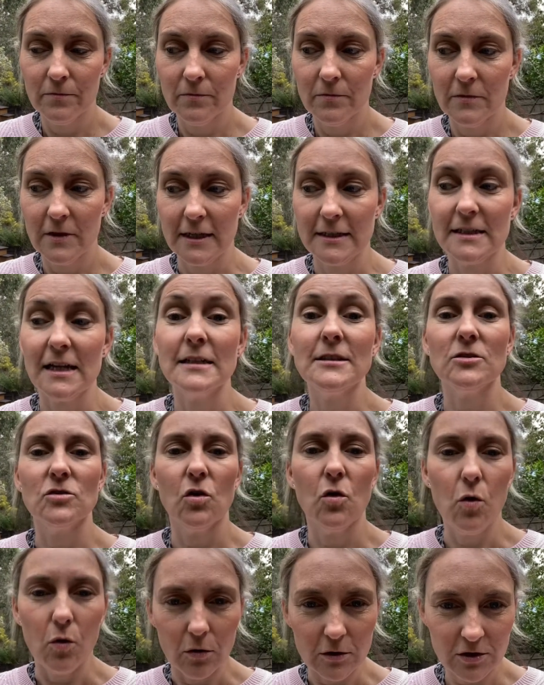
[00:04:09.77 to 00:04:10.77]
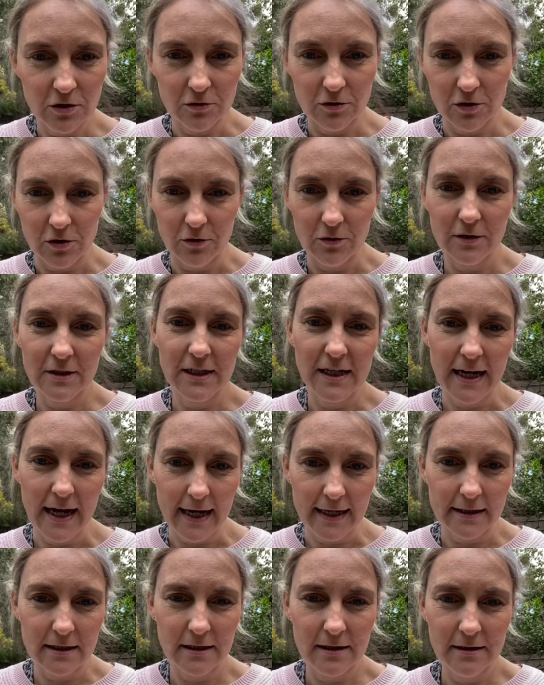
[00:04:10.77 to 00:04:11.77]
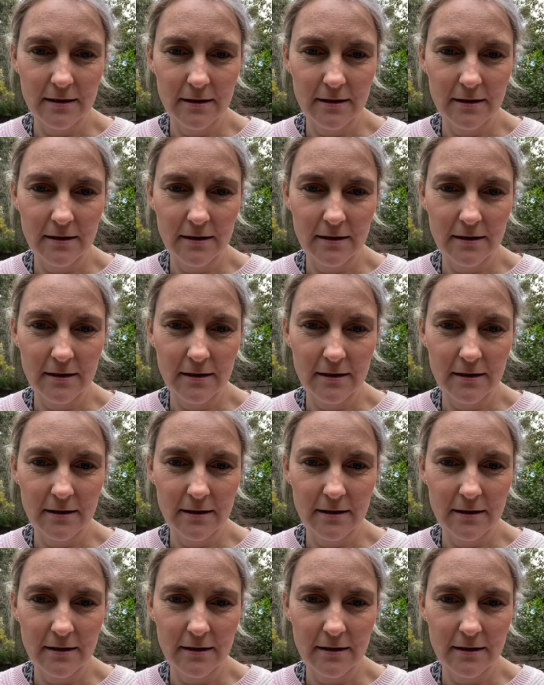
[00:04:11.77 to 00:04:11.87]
that doesn't cause your dog to get